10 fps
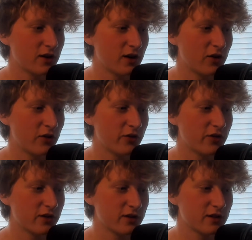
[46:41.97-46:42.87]

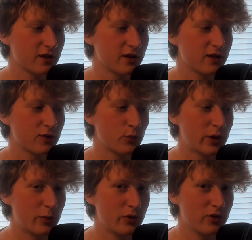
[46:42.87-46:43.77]
Hopefully
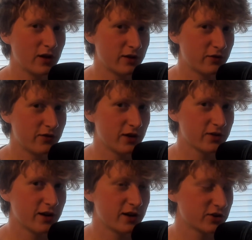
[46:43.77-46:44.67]
people like felt
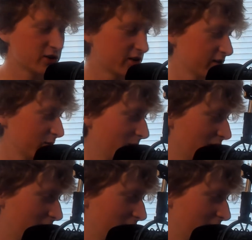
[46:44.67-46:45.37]
that shit, but